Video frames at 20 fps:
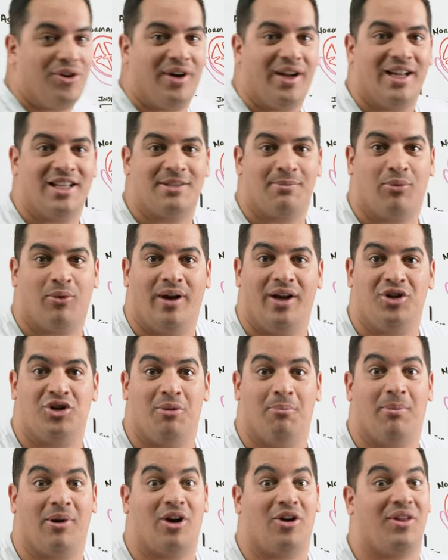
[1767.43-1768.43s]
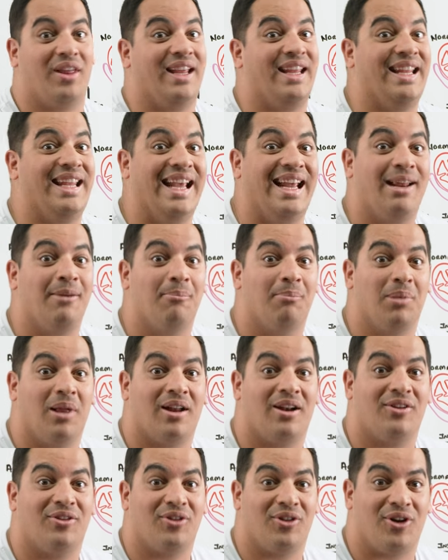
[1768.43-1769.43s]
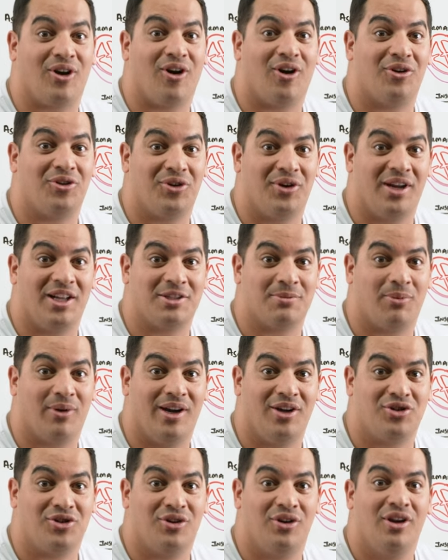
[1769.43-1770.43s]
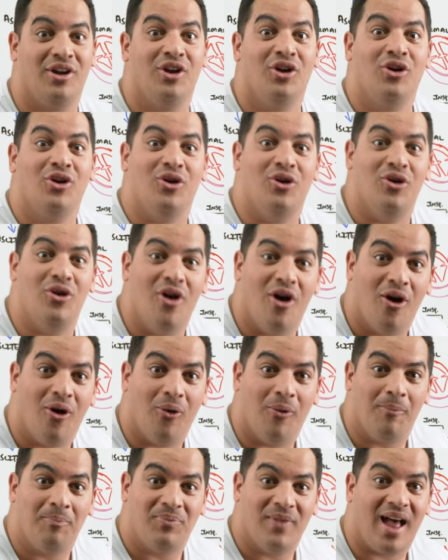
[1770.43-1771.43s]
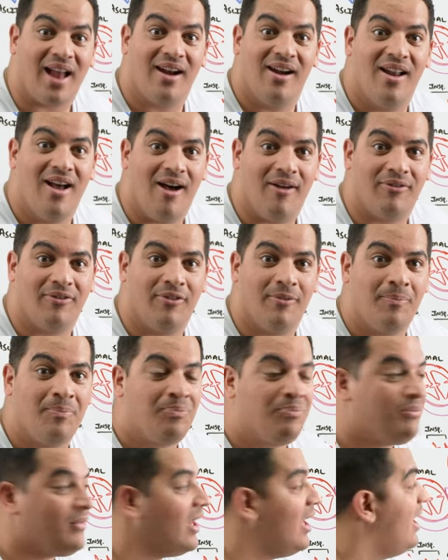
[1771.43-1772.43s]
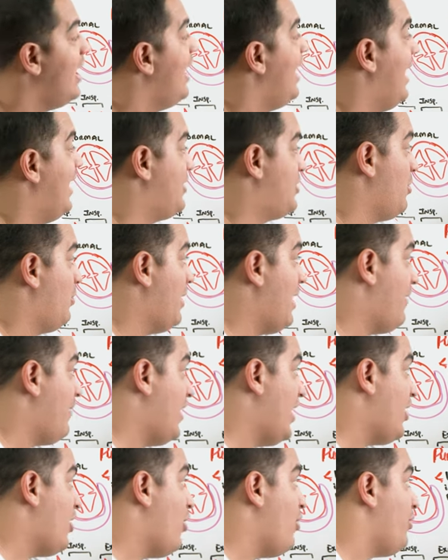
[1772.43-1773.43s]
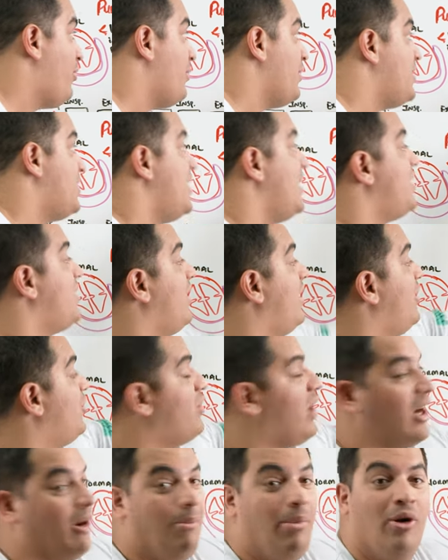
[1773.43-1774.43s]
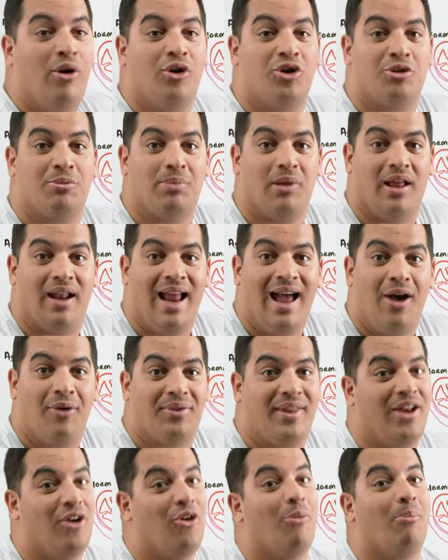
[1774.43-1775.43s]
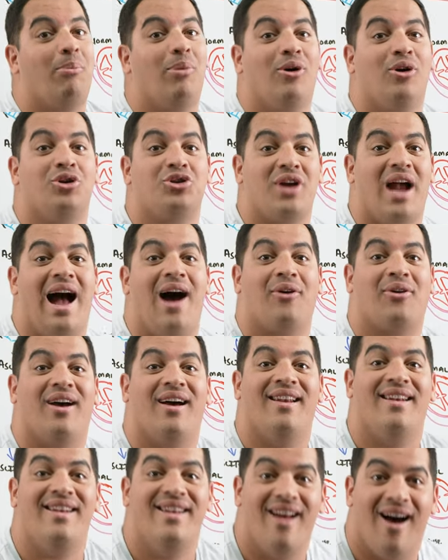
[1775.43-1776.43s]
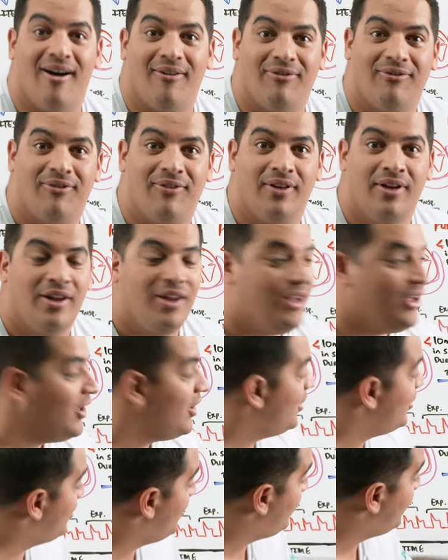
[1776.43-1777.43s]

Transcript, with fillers: during inspiration, but are they getting blood into their heart during inspiration? No, not enough. And so whenever they go through systole and try to push blood out, they don't push out enough. So